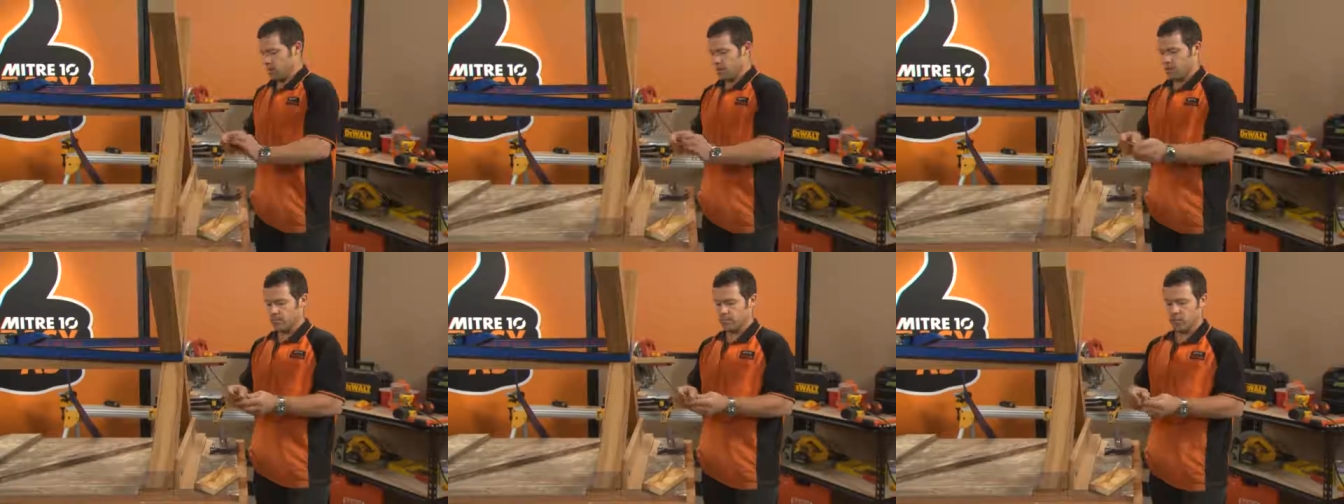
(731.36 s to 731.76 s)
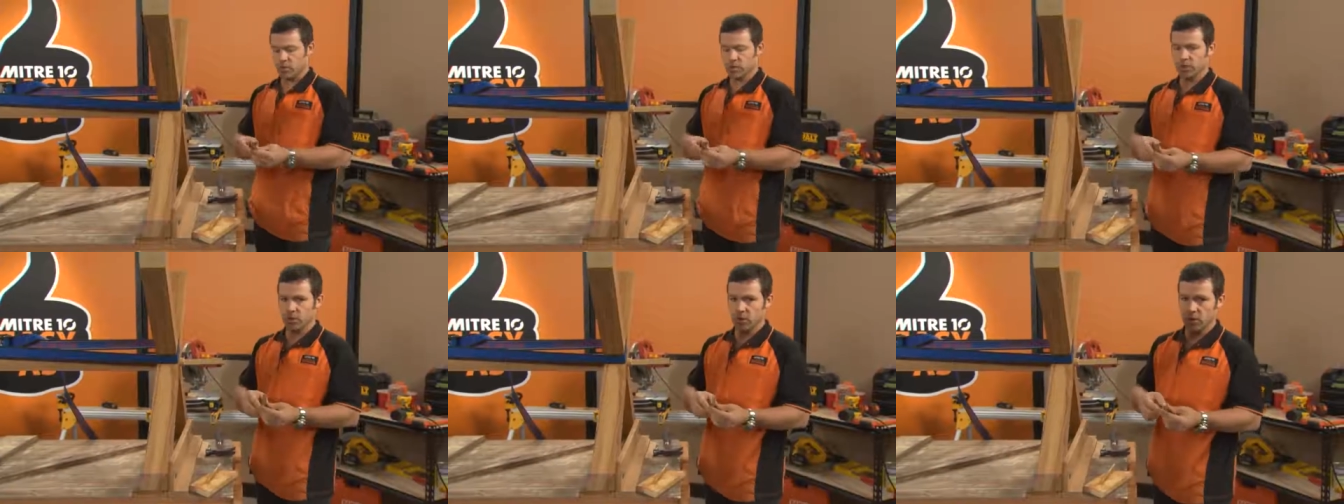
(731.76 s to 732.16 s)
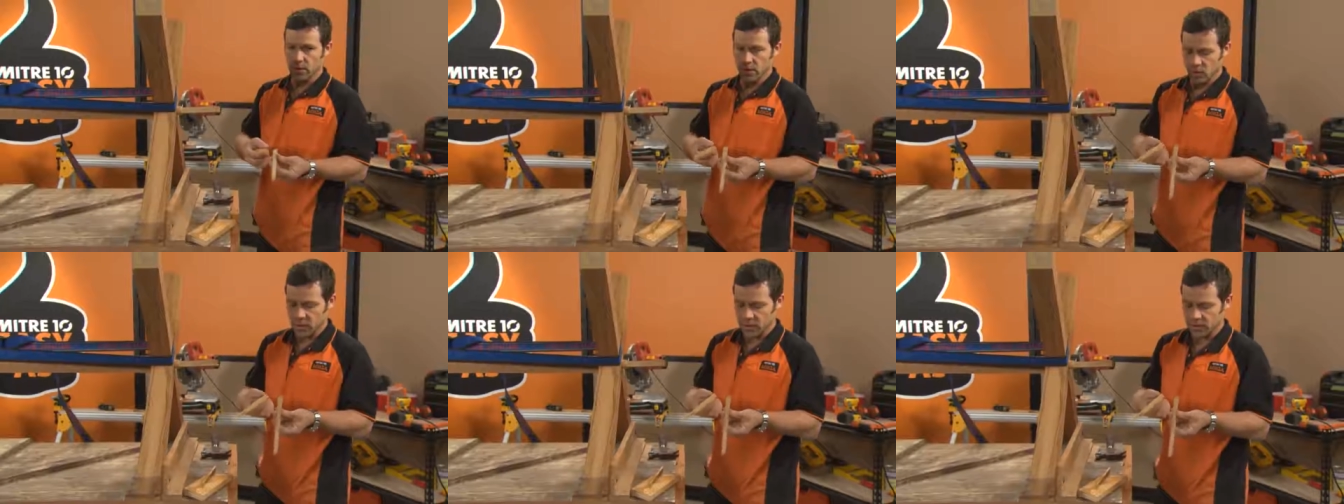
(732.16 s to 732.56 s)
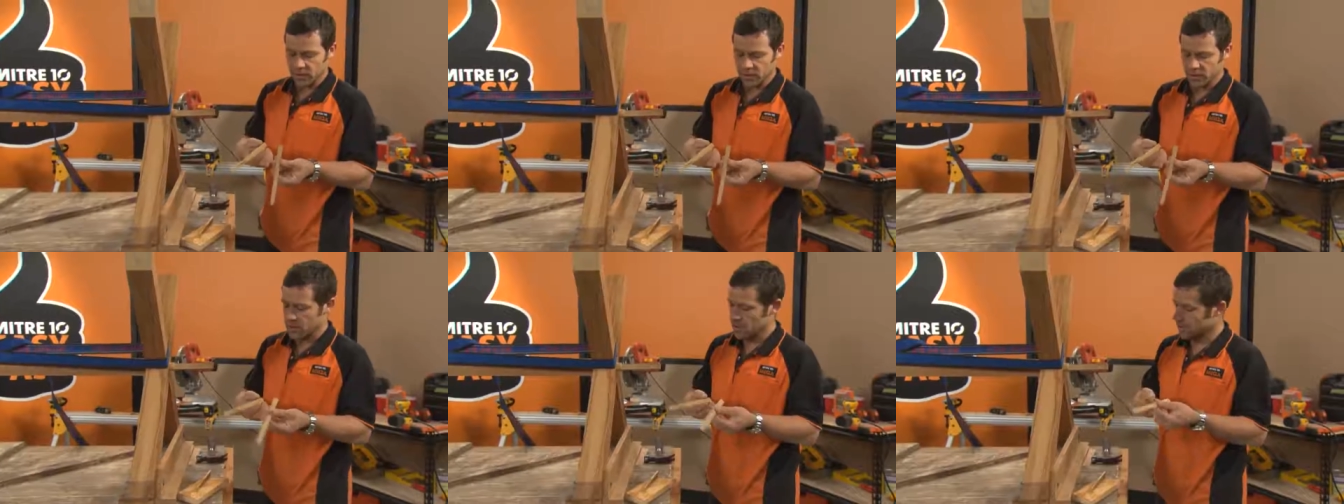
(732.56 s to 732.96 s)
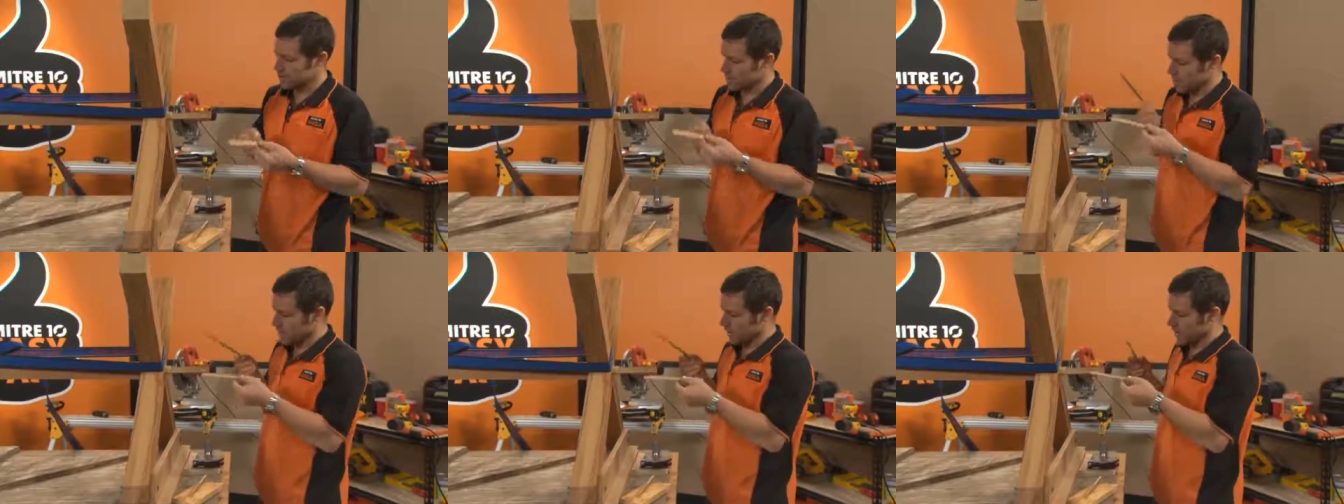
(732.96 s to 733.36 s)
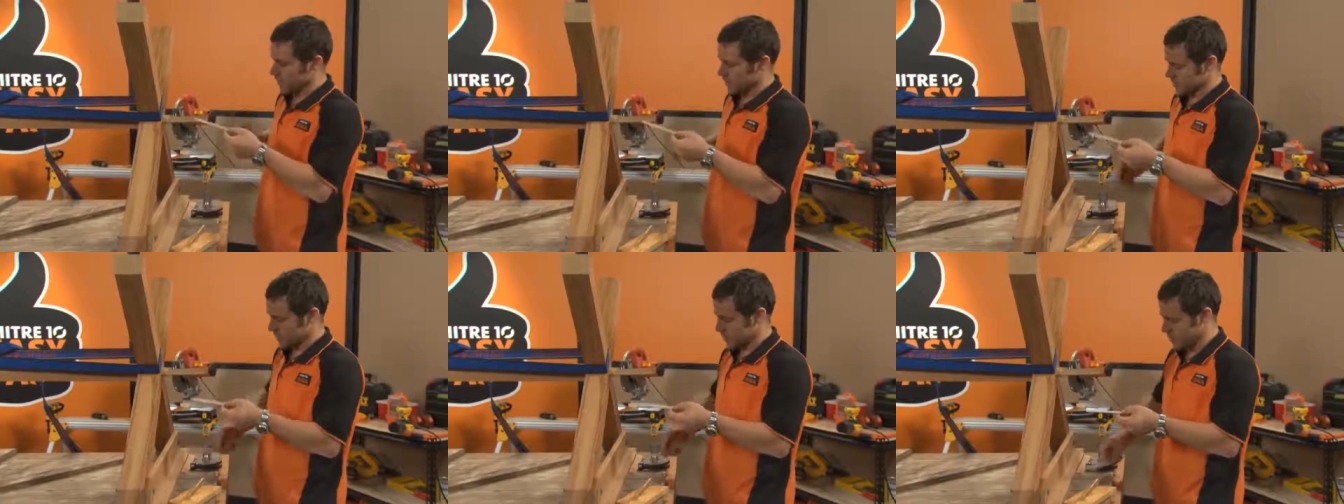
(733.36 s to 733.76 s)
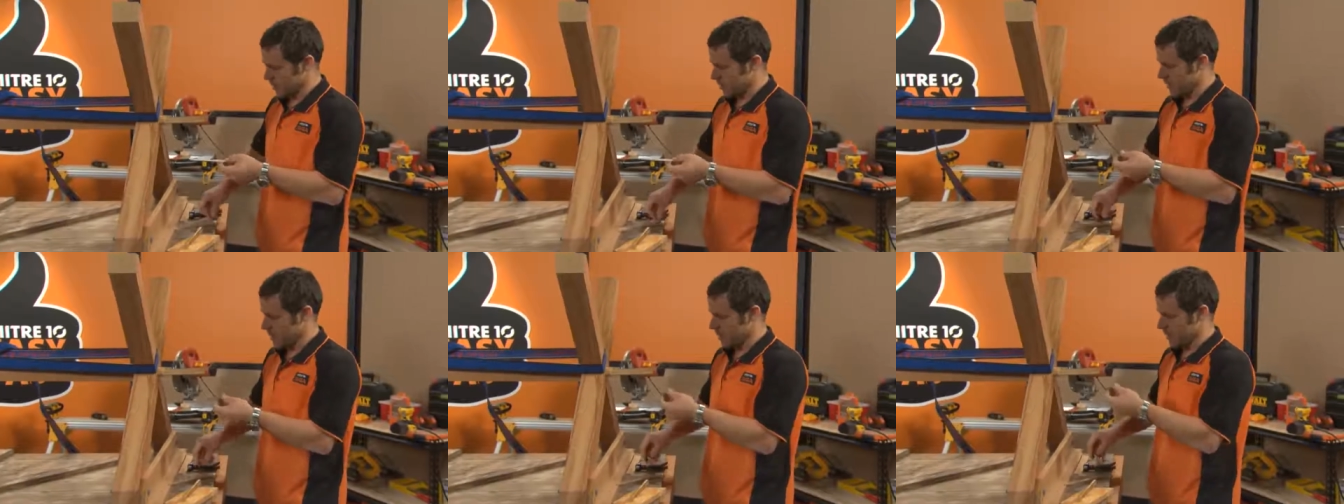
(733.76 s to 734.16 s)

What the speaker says: And we've got two little wedges to go on either side of that